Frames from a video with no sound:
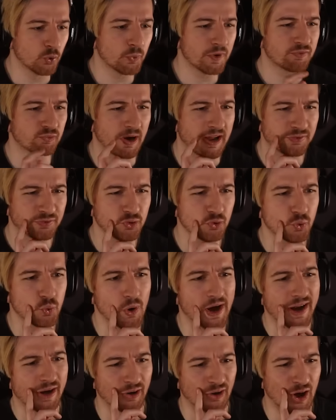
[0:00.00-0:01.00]
we've run through
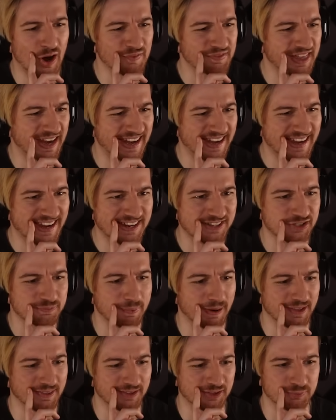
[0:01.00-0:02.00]
quite a lot of the list
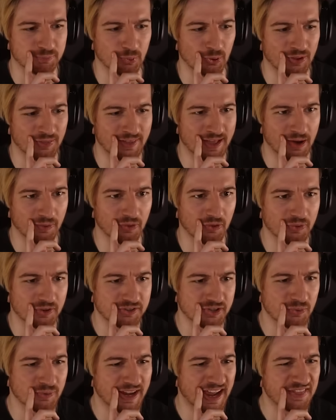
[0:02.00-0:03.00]
by this point now, though.
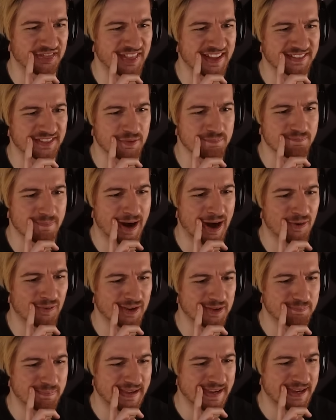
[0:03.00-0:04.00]
There's only, I think there might
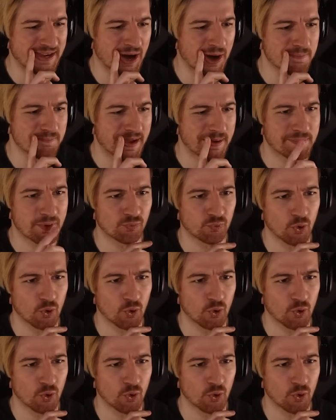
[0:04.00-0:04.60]
only be uh, maybe